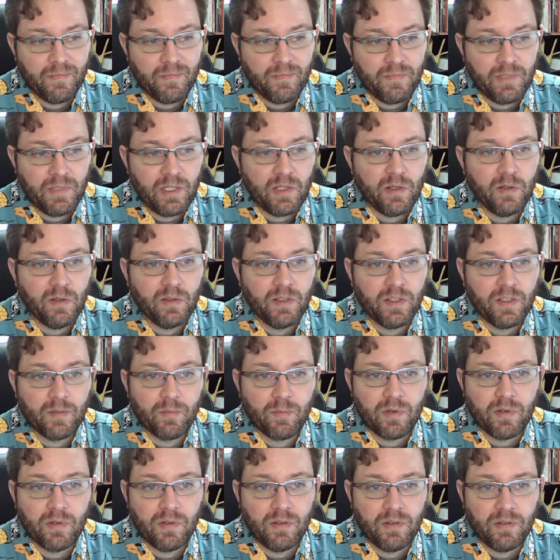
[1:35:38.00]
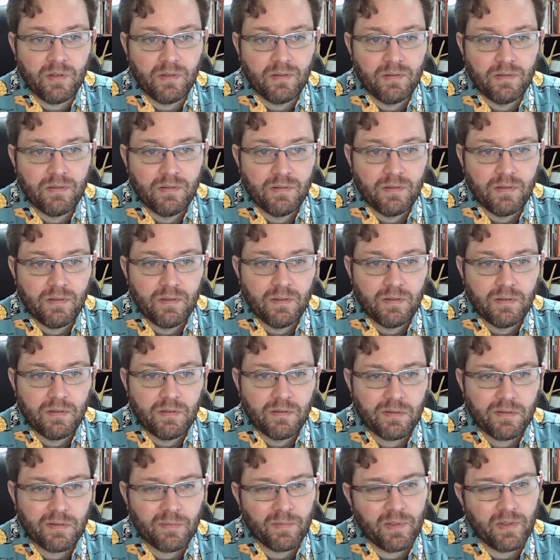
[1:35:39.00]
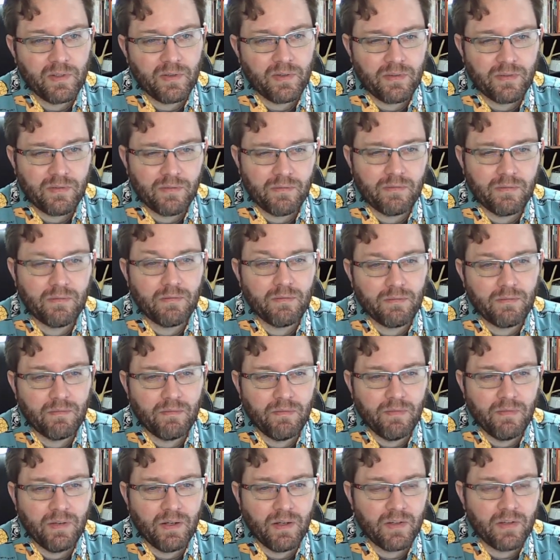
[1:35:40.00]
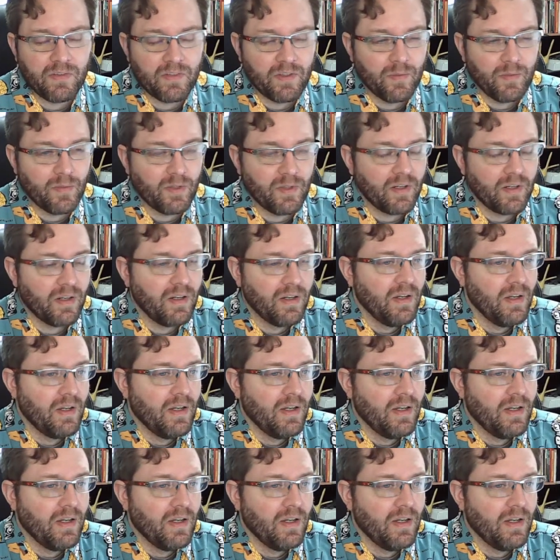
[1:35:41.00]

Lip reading: neoliberal, they're both very similar,